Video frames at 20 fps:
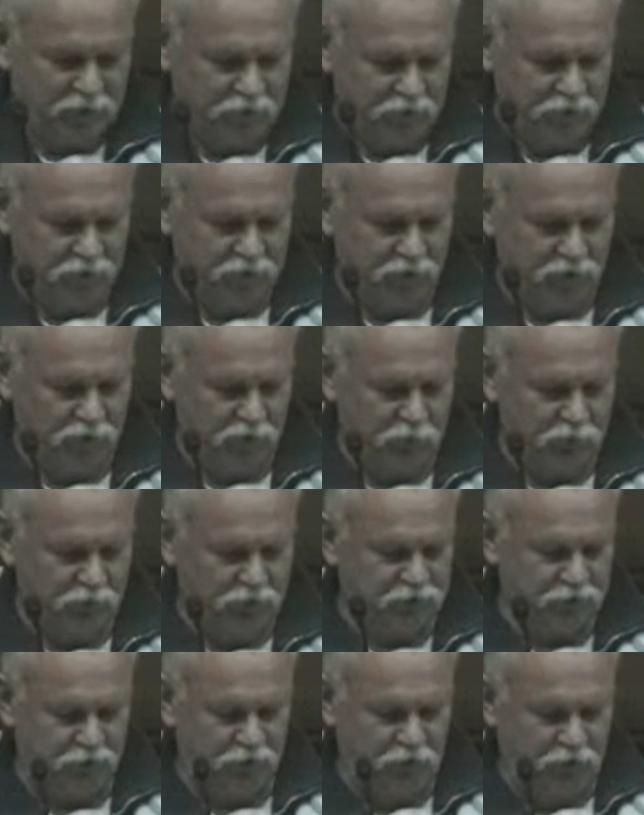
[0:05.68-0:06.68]
is a
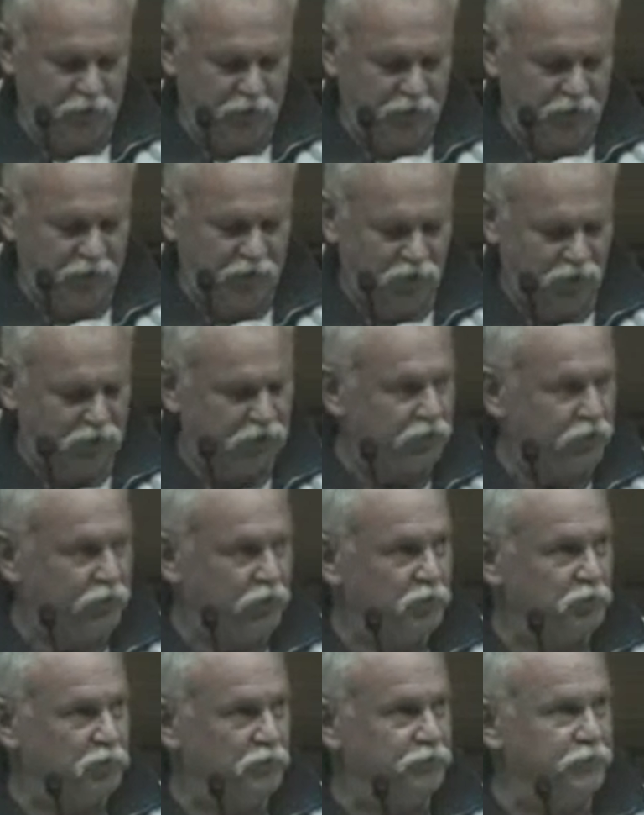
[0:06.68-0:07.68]
retired
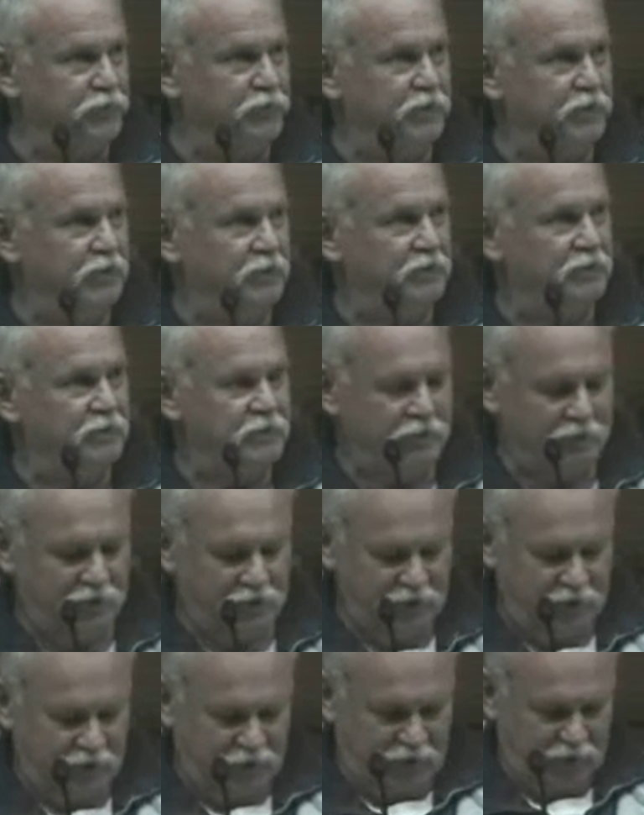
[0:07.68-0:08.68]
oceanographer
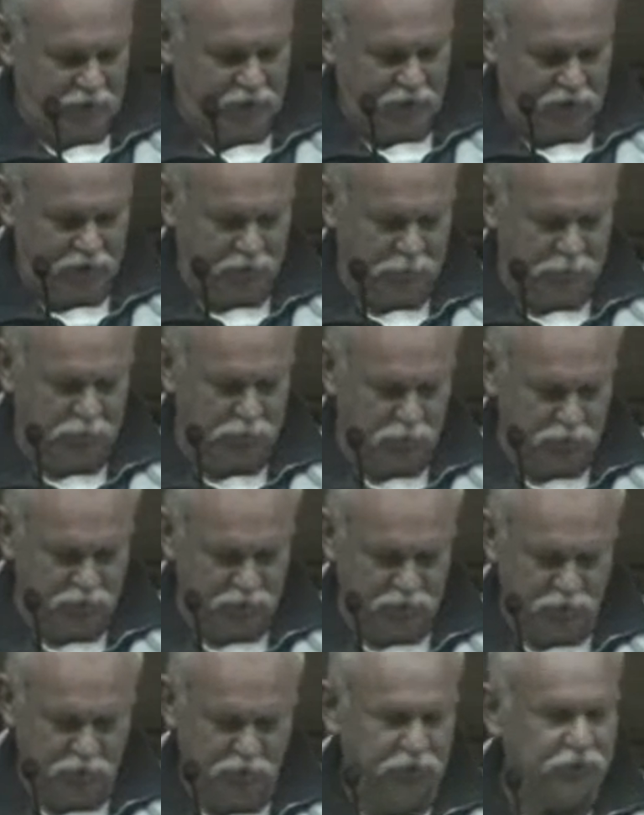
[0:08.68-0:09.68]
and
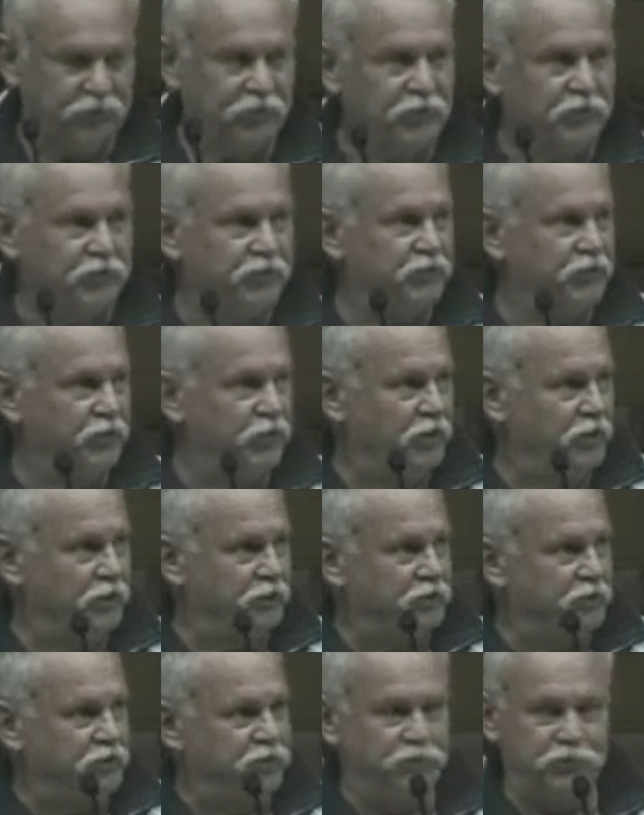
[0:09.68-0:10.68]
marine research
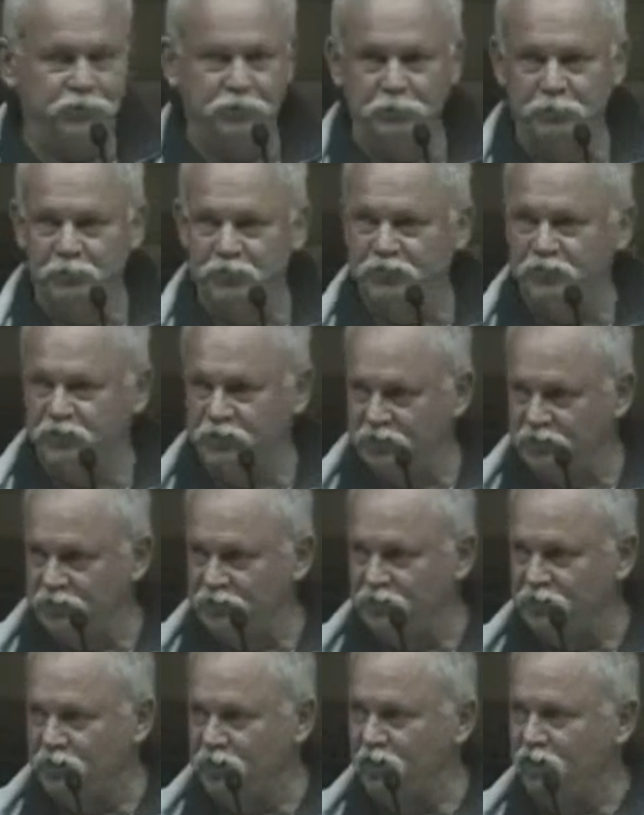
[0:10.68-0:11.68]
scientist from the
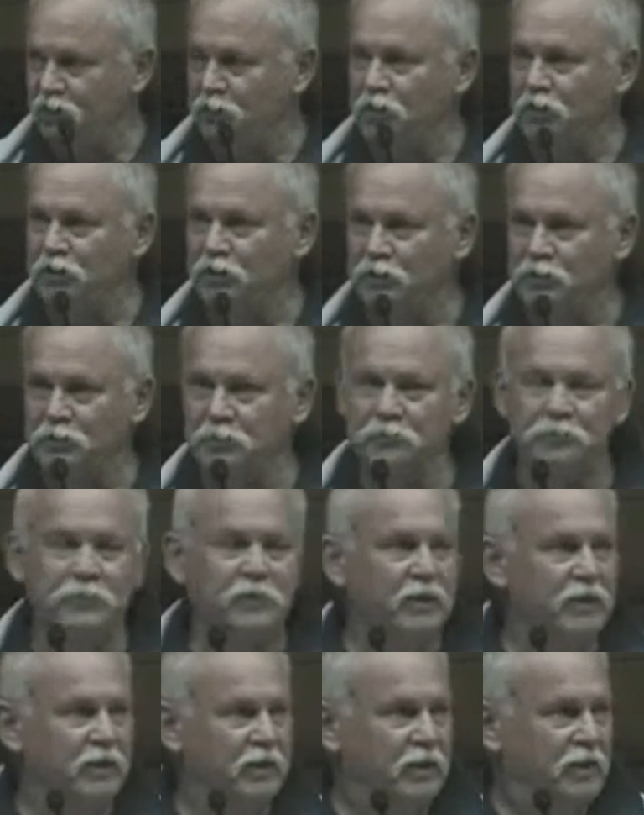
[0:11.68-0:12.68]
CSIRO,
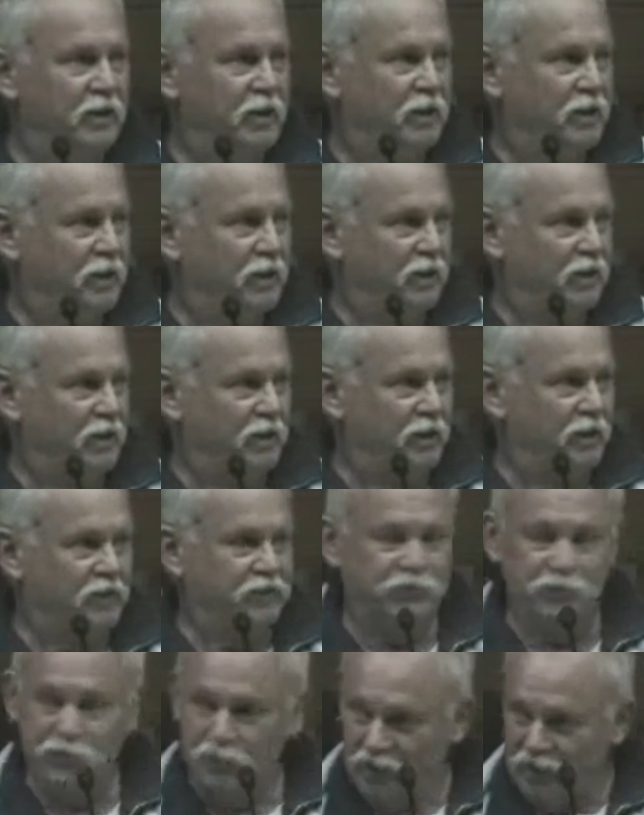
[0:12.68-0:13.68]

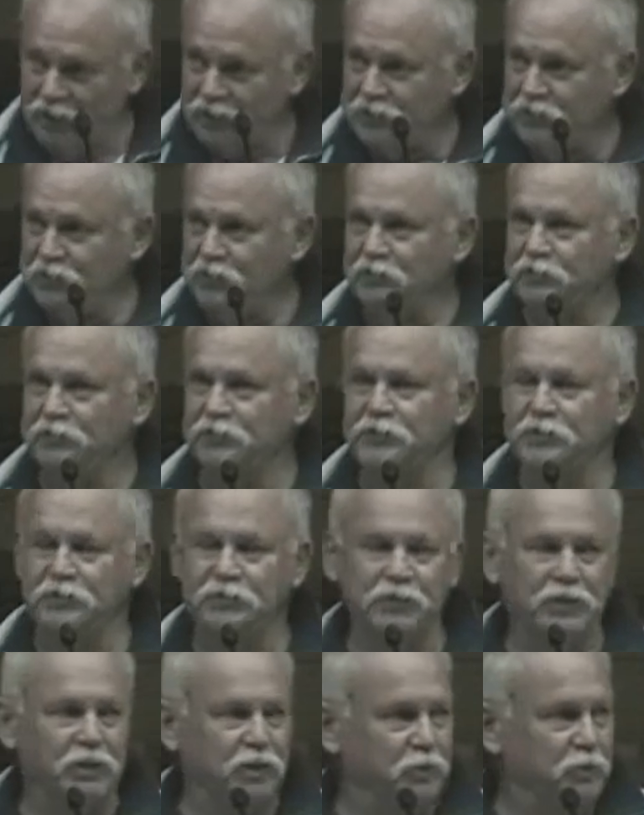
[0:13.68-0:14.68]
still active
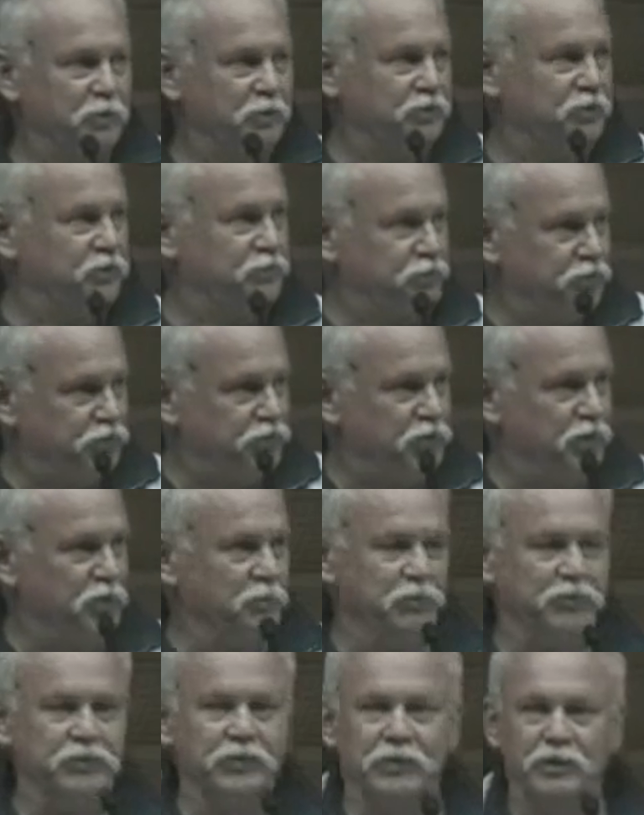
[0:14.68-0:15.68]
even though he's
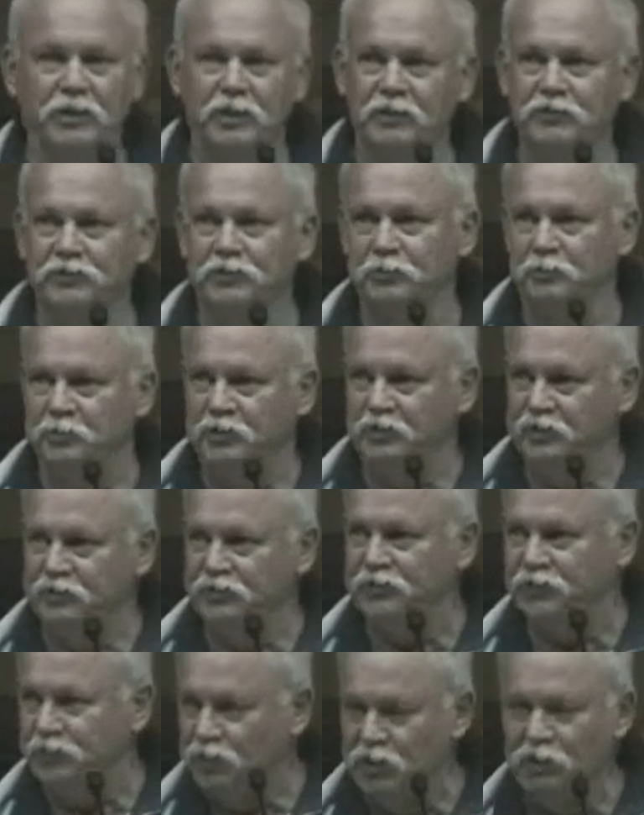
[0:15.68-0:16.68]
officially retired from
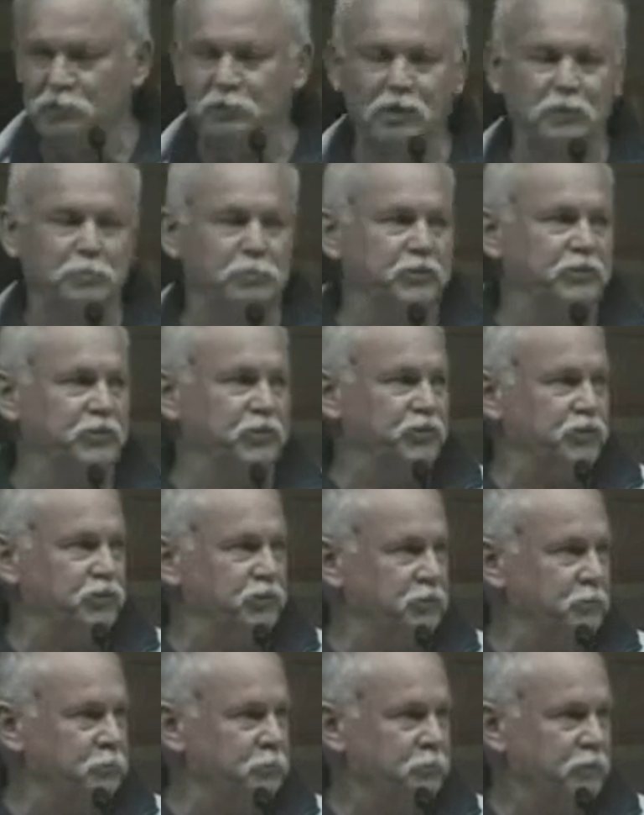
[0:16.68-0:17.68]
his CSIRO
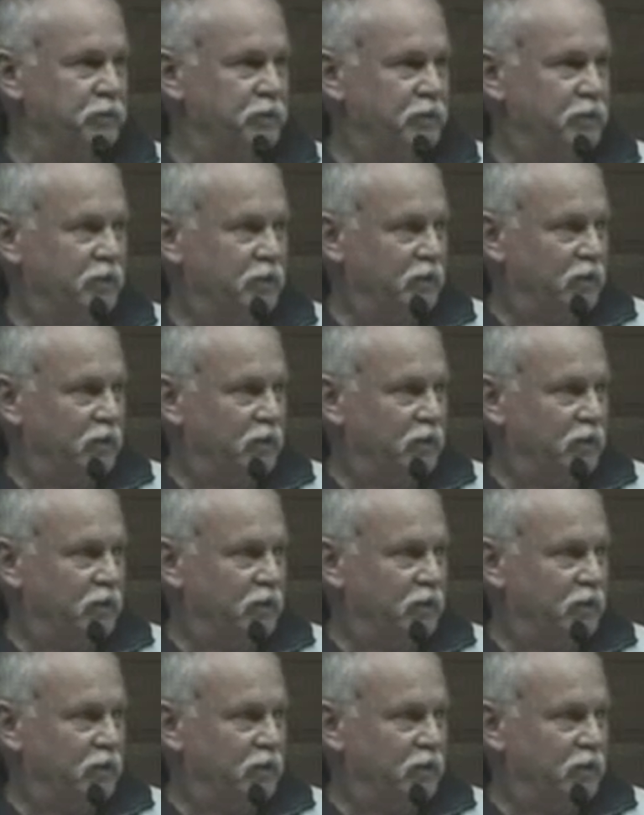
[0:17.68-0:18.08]
position,